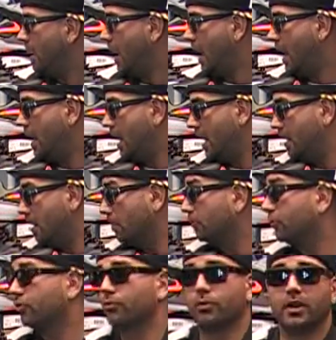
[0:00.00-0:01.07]
at number
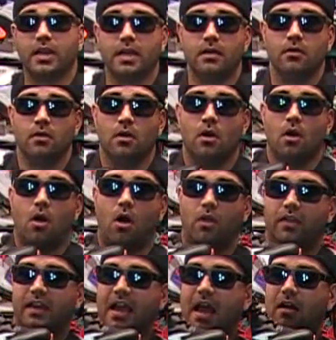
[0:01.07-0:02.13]
3
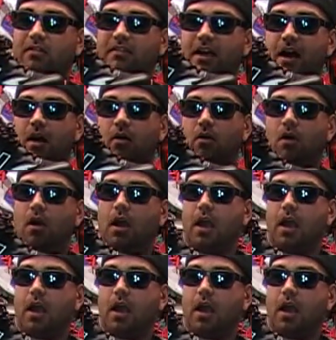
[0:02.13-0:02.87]
on the countdown,